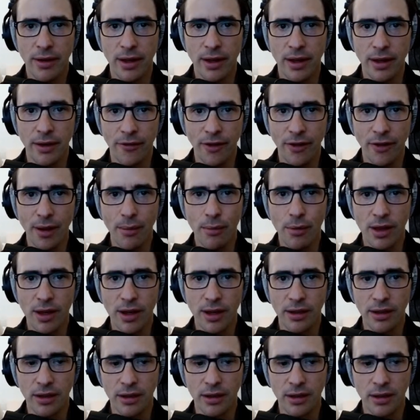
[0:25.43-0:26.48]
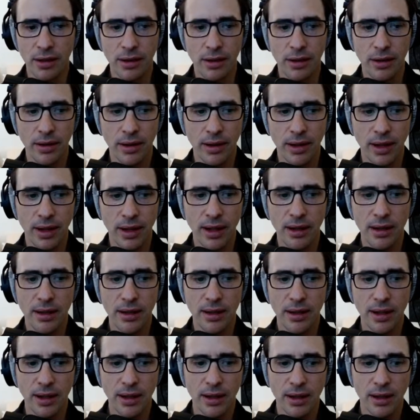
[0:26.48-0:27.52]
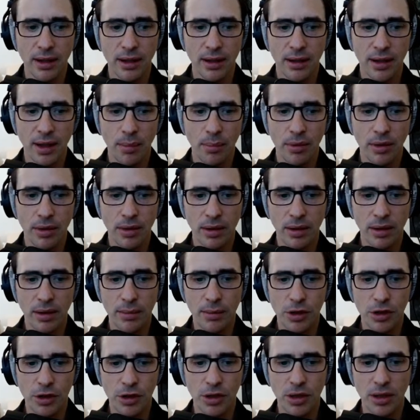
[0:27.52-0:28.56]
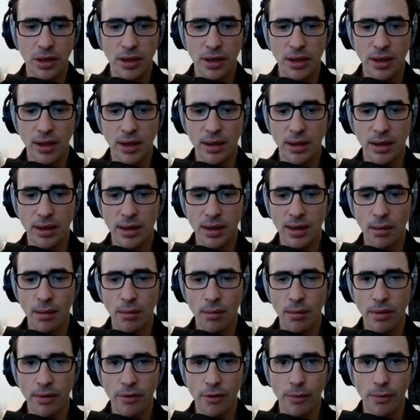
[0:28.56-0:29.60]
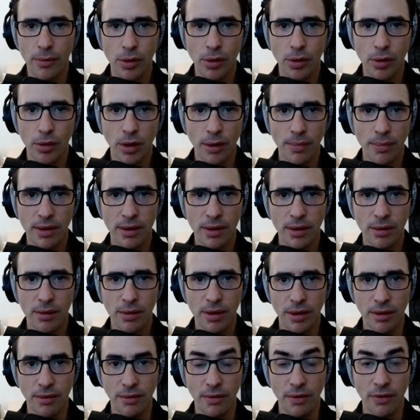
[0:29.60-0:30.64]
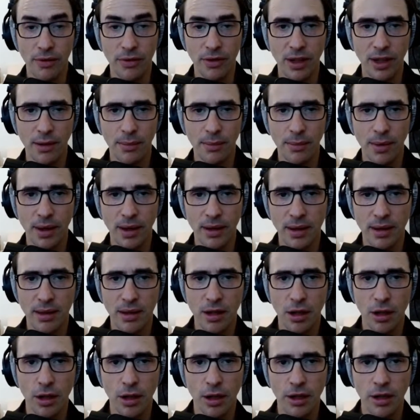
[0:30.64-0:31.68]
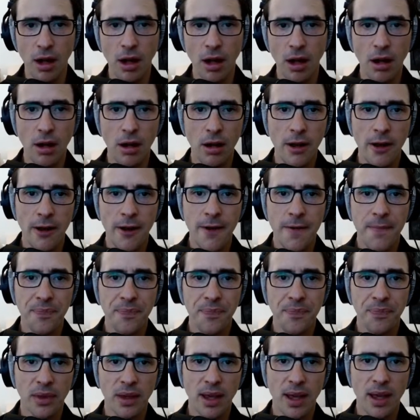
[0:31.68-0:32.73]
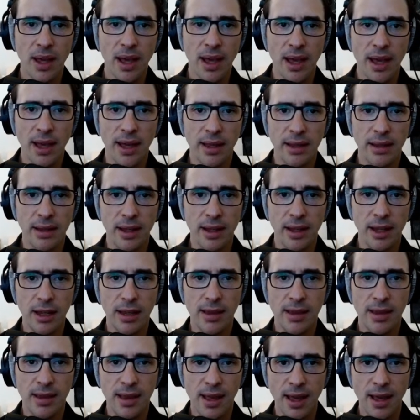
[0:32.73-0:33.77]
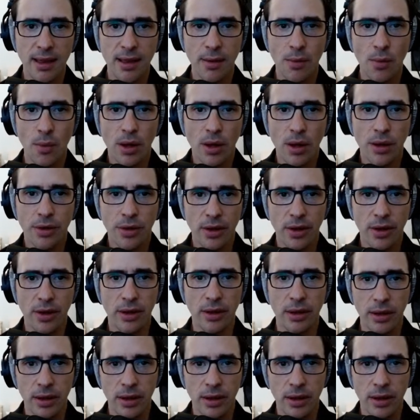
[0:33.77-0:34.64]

famous article, Hidden Technical Depth in Machine Learning Systems from NeurIPS 2015 by Sculley et al. And it says one thing.